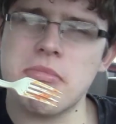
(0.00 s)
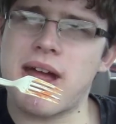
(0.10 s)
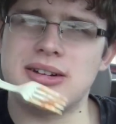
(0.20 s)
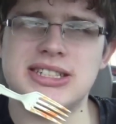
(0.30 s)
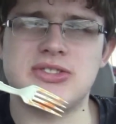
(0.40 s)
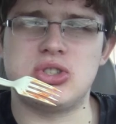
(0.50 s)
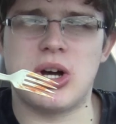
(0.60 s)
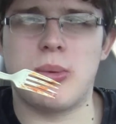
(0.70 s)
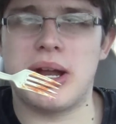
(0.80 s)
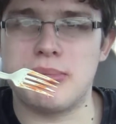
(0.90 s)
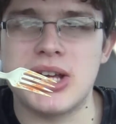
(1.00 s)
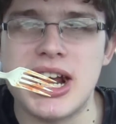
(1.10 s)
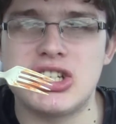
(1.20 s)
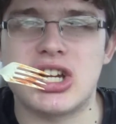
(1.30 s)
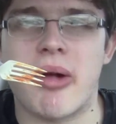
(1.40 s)
I don't even know what I'm
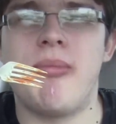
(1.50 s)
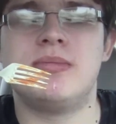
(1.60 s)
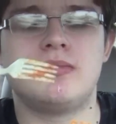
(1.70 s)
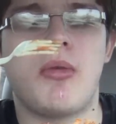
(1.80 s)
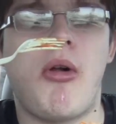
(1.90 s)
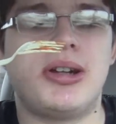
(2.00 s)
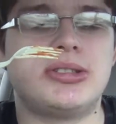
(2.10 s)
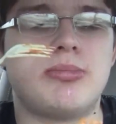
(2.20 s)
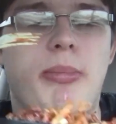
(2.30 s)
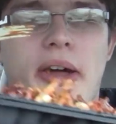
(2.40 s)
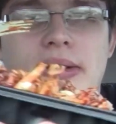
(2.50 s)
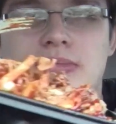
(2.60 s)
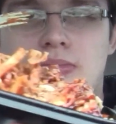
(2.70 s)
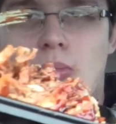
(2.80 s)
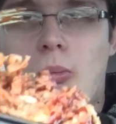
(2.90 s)
tasting, but
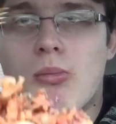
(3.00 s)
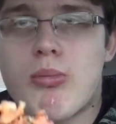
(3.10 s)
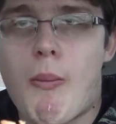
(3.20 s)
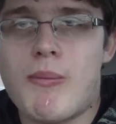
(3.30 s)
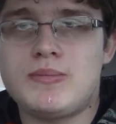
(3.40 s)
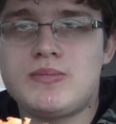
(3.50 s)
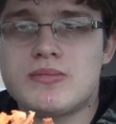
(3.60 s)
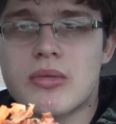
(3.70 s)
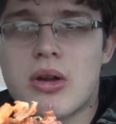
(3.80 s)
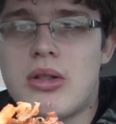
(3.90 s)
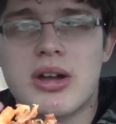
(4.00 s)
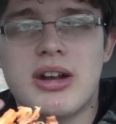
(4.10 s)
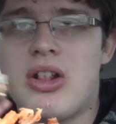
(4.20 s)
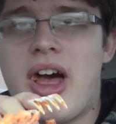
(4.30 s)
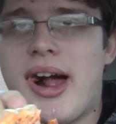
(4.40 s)

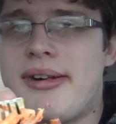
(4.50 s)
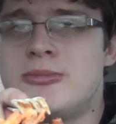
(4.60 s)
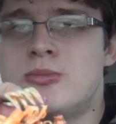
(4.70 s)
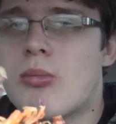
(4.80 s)
looking at that,